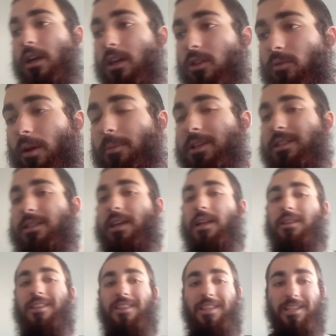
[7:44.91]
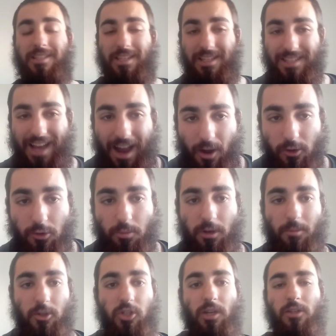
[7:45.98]
The Rebbe said that this is how you bring
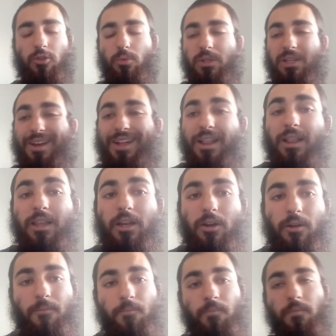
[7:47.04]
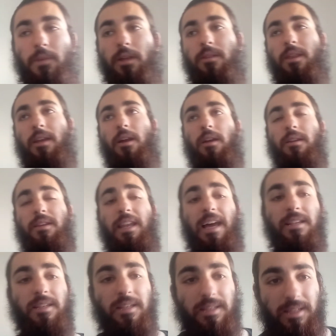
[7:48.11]
Mashiach, so it's clear that a
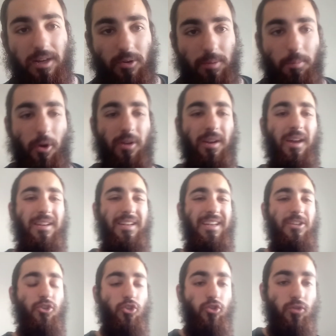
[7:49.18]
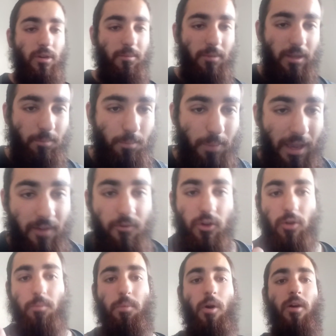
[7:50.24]
necessary part, an extremely
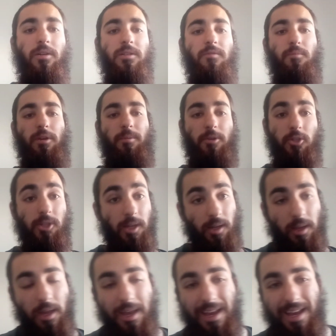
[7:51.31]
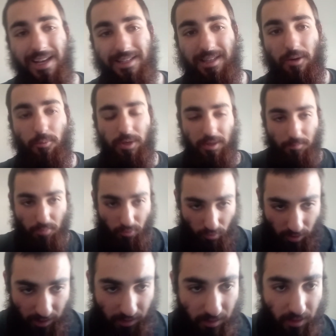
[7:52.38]
pivotal part of bringing Mashiach, is that we
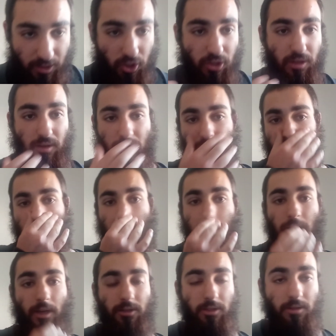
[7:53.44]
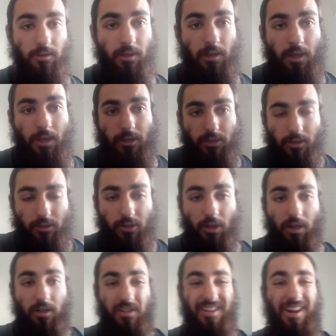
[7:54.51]
bring the Gentiles to
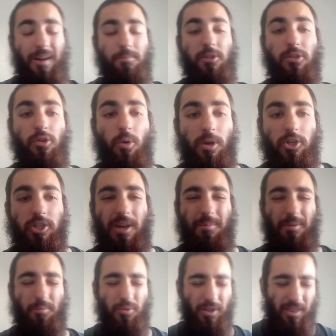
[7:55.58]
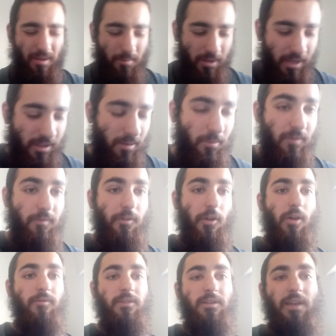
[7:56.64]
come to know Hashem and bring them and get them
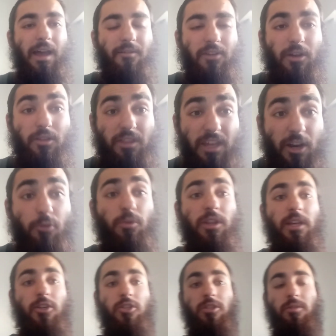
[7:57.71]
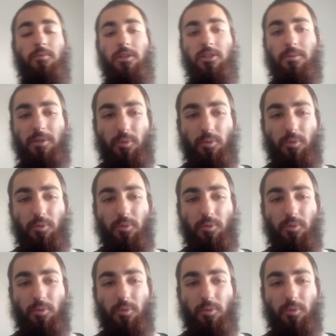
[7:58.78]
involved in having their relationship with Hashem.